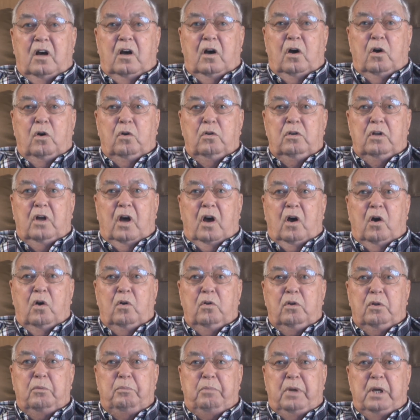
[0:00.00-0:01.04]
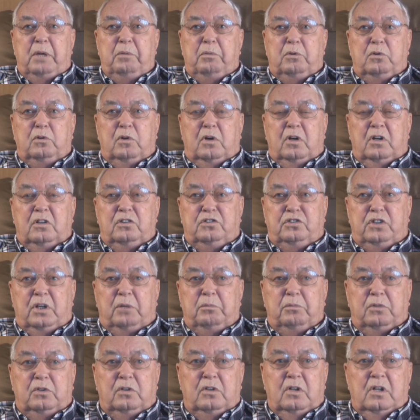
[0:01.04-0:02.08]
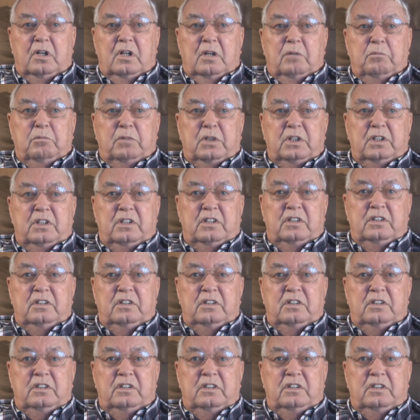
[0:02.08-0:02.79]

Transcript: all the people assembled. But